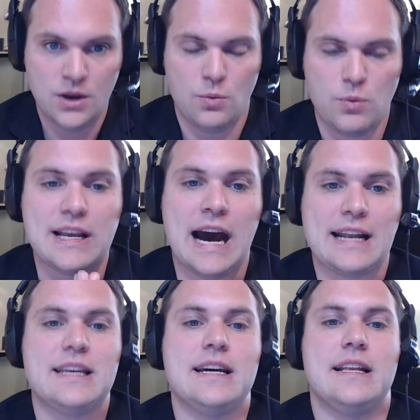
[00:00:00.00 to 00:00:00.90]
We got
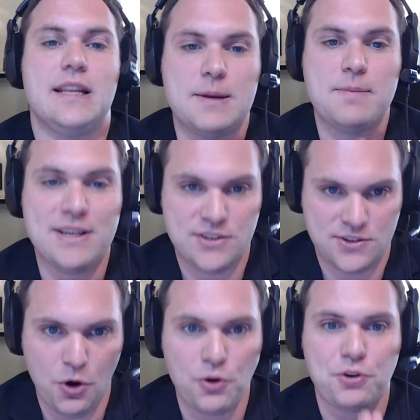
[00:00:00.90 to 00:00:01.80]
to get the business
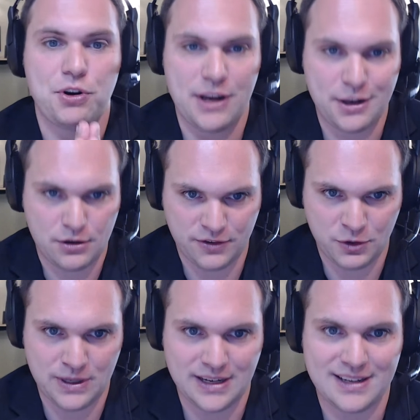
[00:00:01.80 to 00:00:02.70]
owner you're
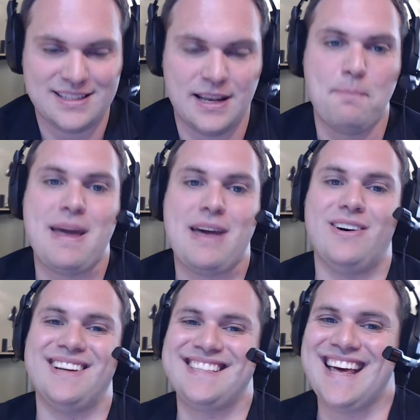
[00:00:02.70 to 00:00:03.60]
interviewing to mail
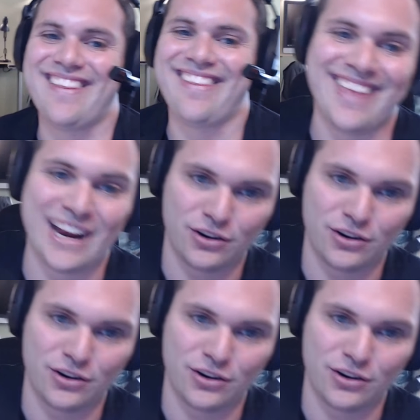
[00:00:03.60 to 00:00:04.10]
it to their